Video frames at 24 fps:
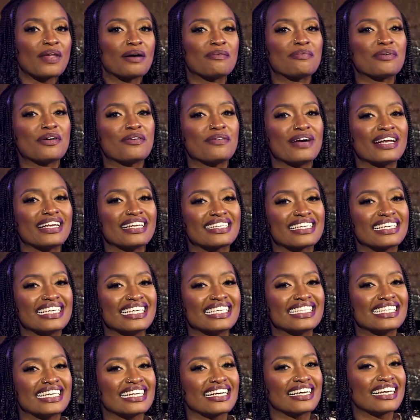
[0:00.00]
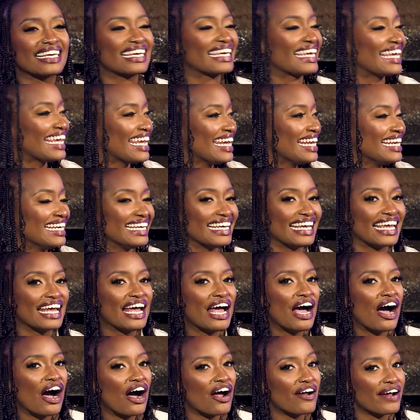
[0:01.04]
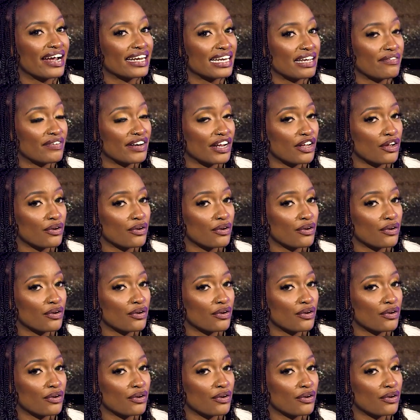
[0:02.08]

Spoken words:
We'll be ready to listen keenly. All right, David, are